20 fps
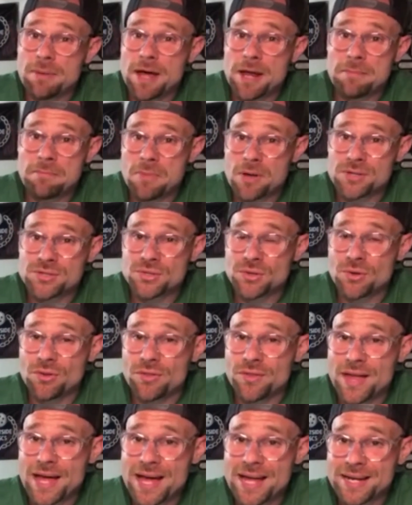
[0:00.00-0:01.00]
about a muscle
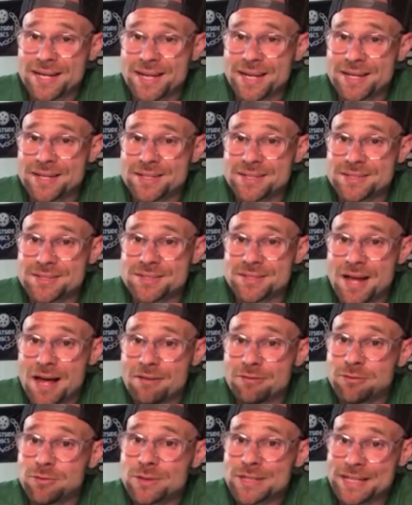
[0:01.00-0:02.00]
that is
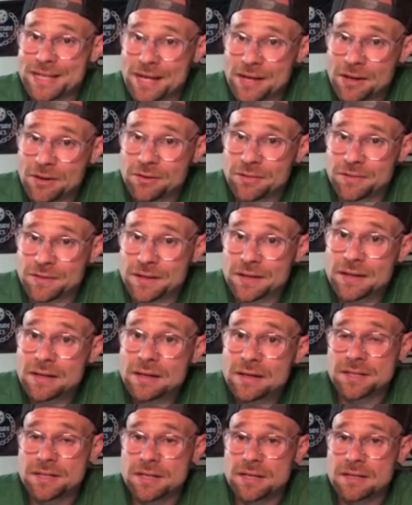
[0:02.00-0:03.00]
not fully healthy,
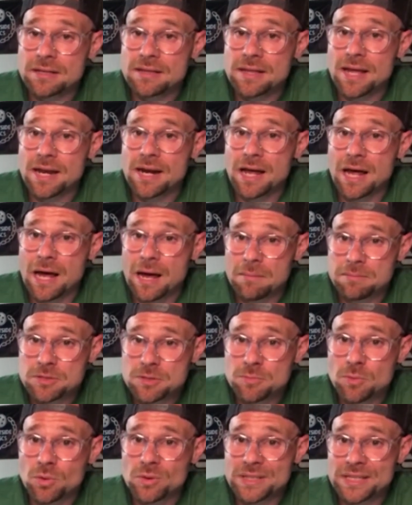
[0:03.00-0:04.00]
to get that
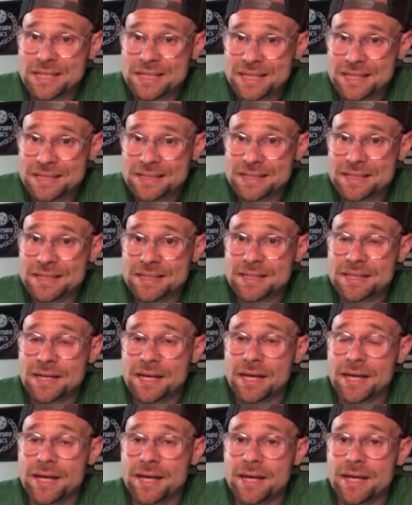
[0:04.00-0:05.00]
optimal healing
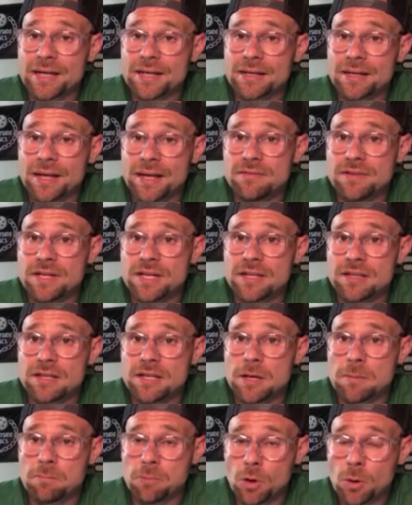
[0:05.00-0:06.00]
and giving it
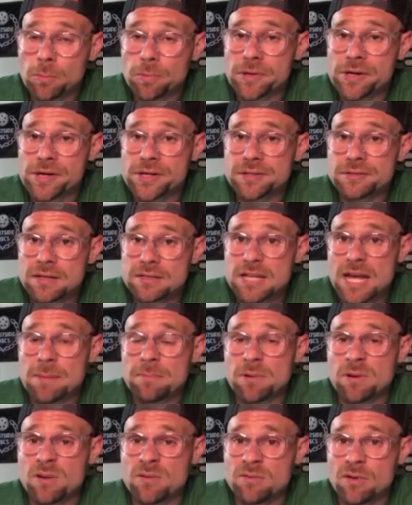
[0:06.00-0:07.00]
the appropriate
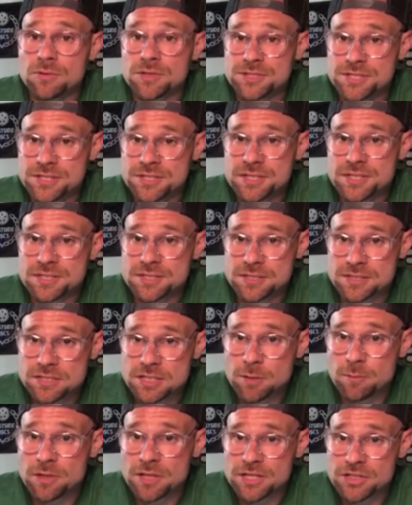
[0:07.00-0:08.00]
type of resistance and
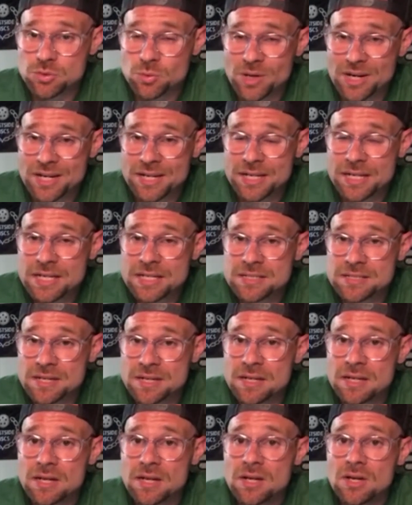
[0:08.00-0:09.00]
stimulus when it needs
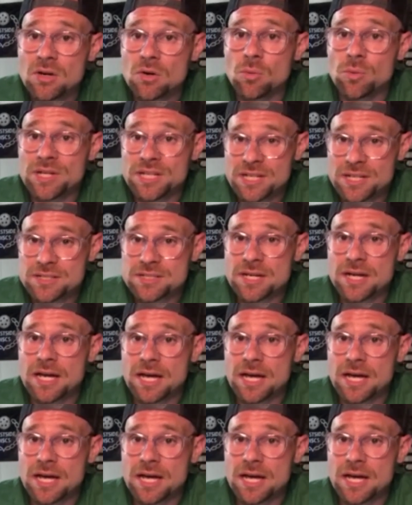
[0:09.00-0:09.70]
it, we need to